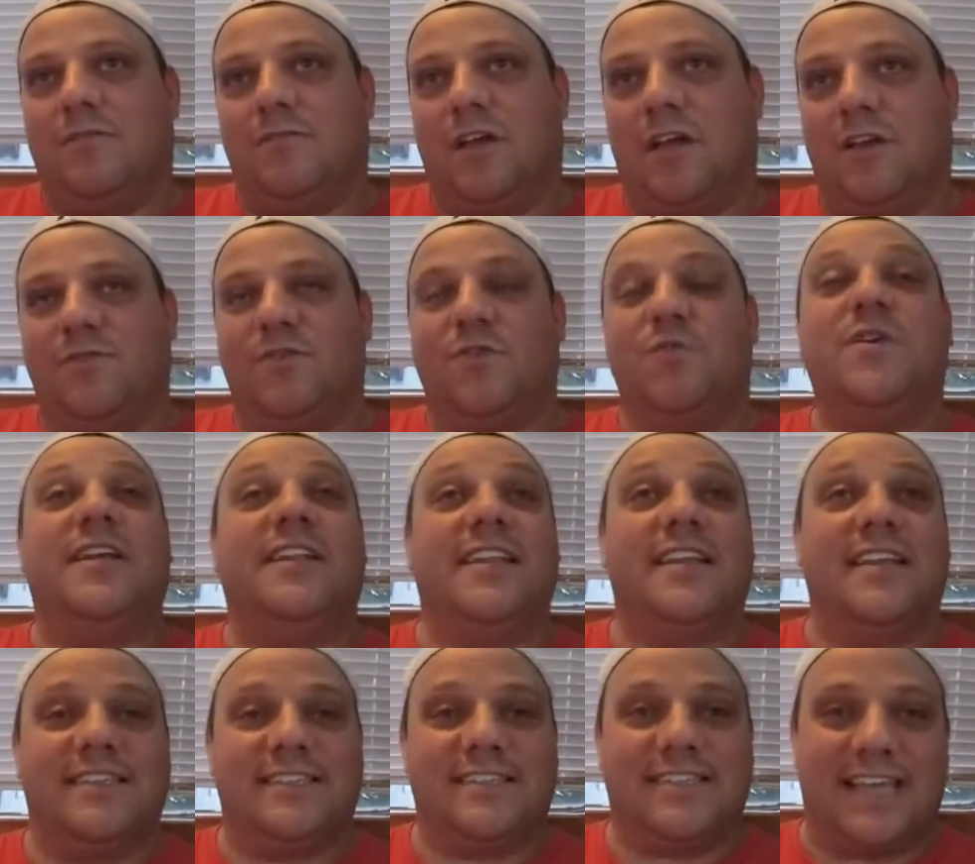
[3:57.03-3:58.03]
of doing
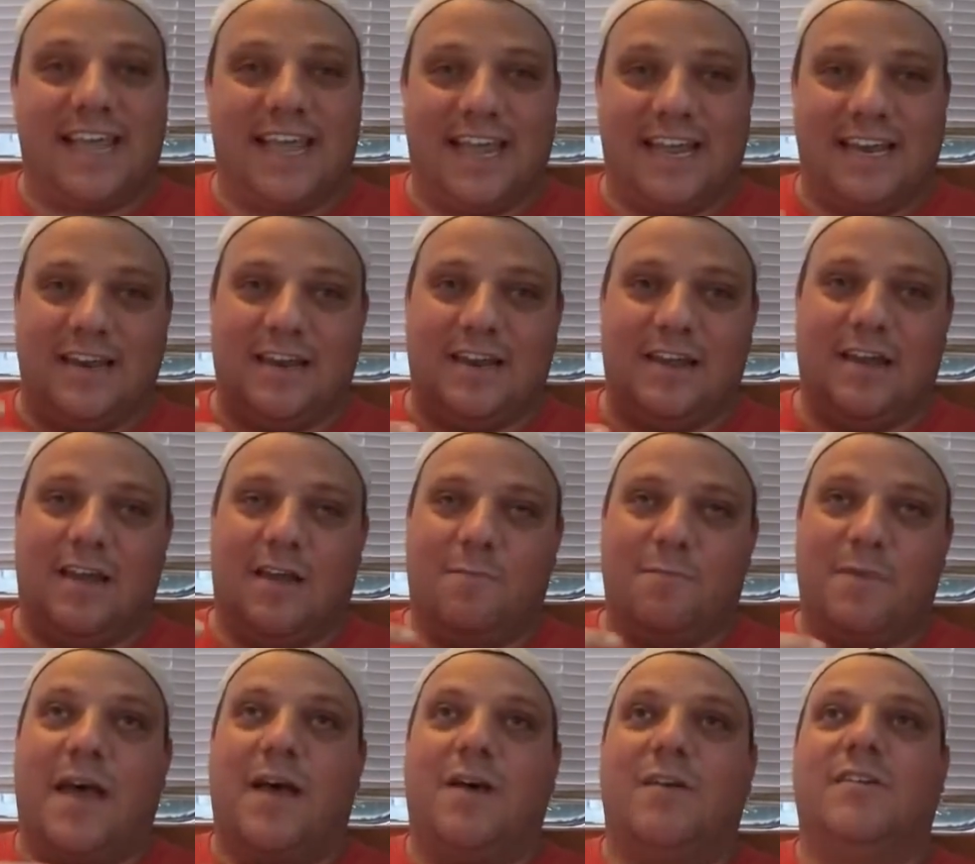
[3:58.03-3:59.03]
this, and
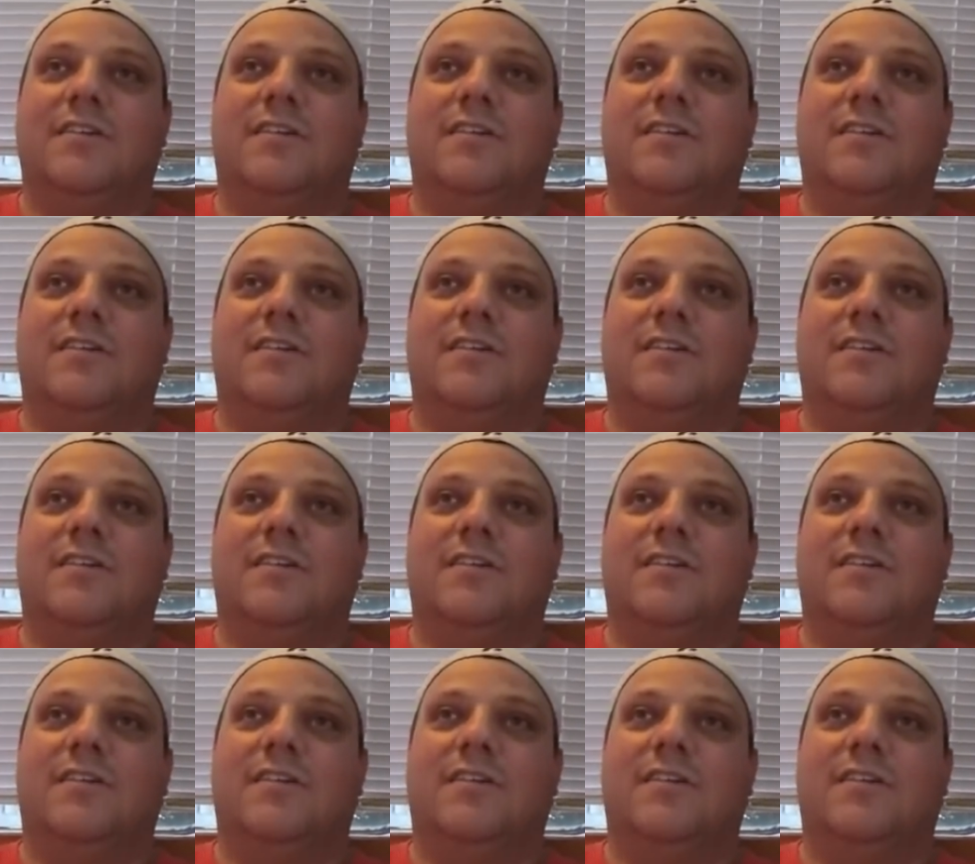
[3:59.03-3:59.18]
about